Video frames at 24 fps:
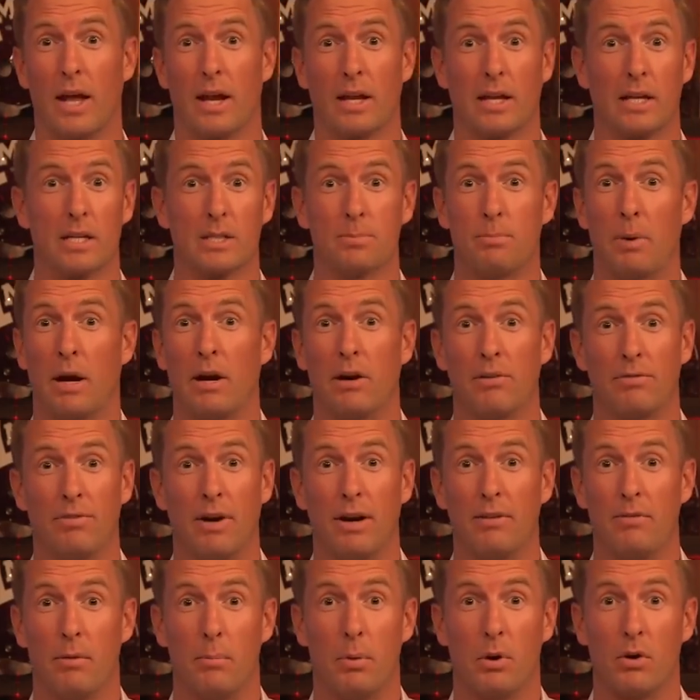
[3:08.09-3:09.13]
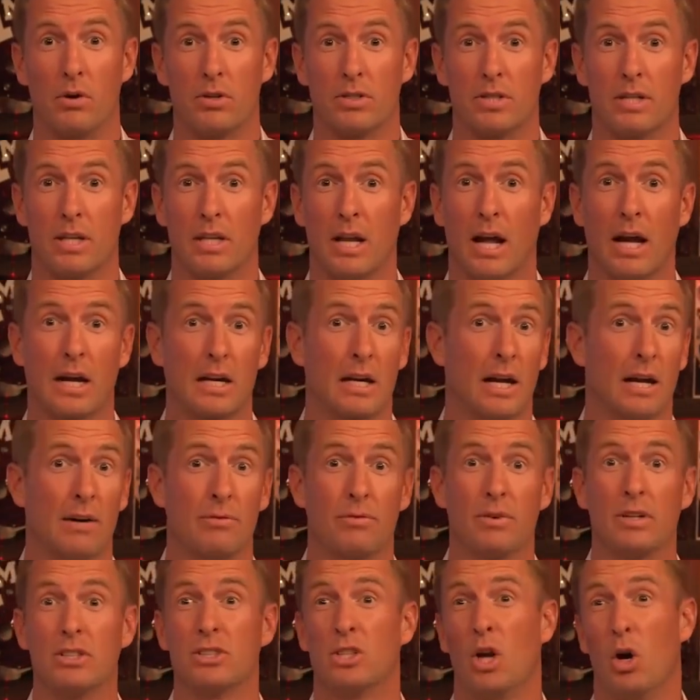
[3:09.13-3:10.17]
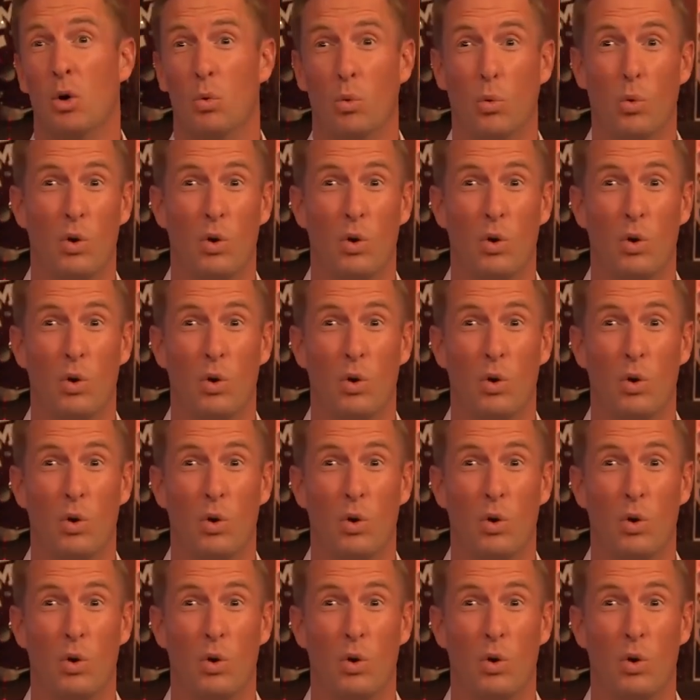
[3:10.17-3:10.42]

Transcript: that against Power 5 opponents in the non-conference,